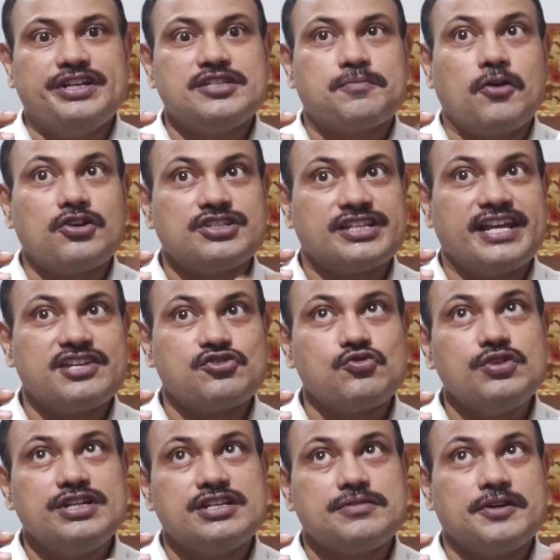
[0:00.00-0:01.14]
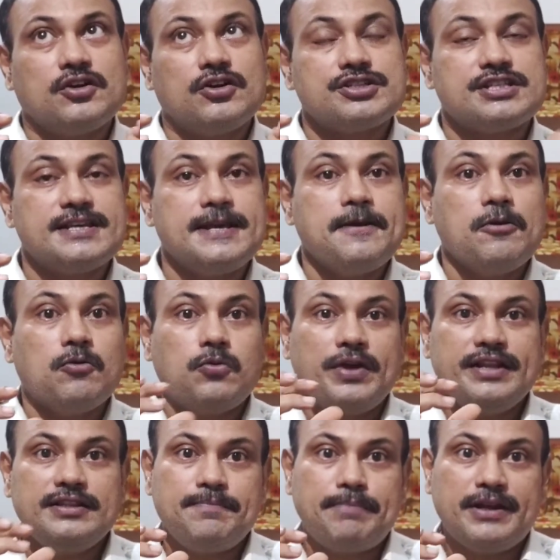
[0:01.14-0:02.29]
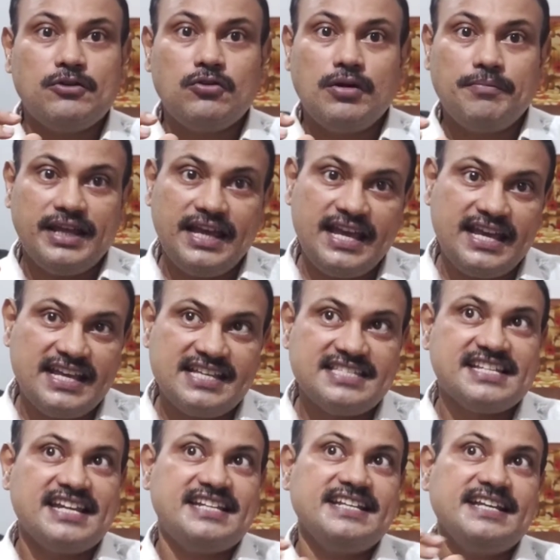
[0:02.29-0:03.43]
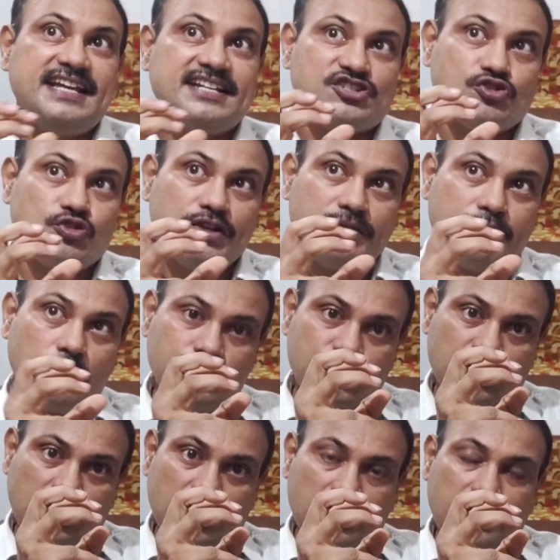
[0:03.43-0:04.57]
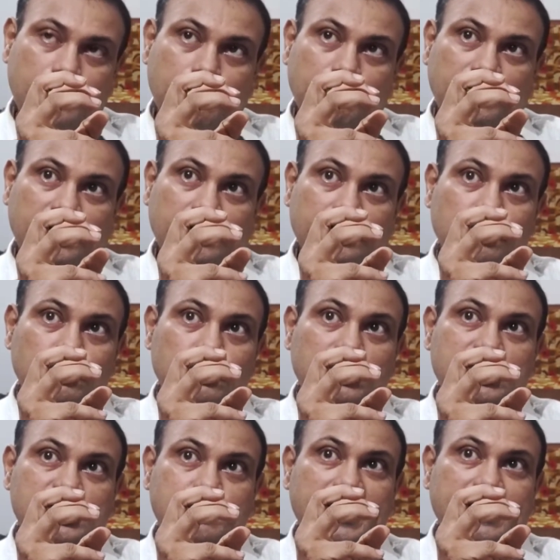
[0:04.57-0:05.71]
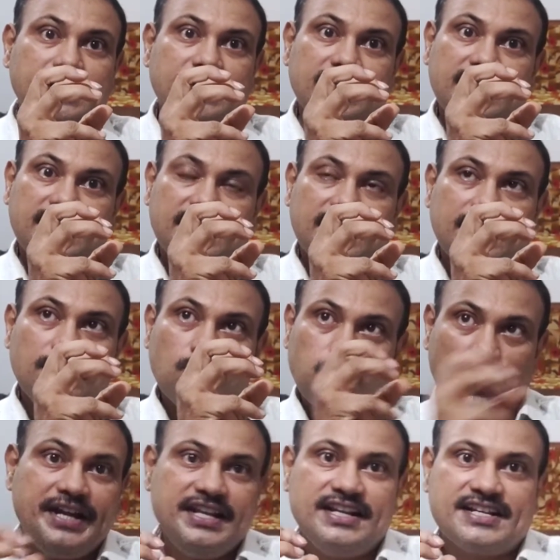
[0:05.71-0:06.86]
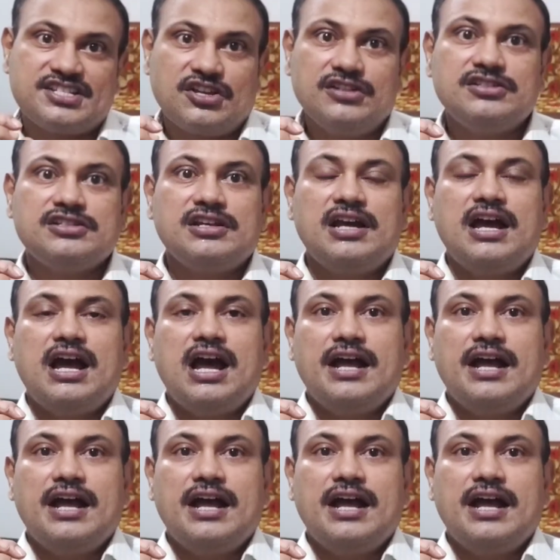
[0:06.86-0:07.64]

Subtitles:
It is plus kx2. It is because when the pendulum A is getting a restoring force due to the spring in one direction,